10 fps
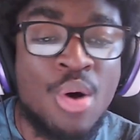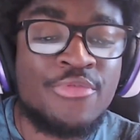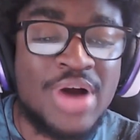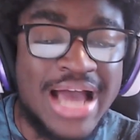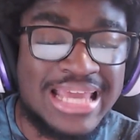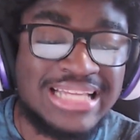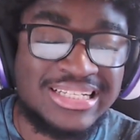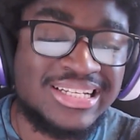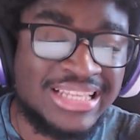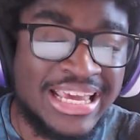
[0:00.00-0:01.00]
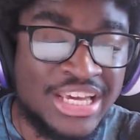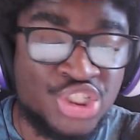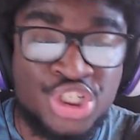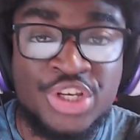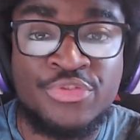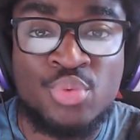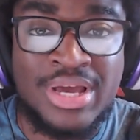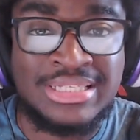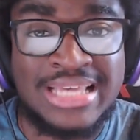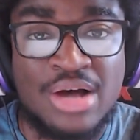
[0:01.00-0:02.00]
However, at the end of the day, it achieved
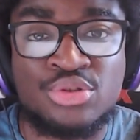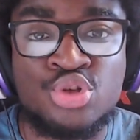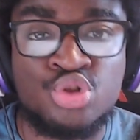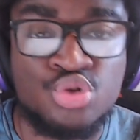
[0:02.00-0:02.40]
what it set out to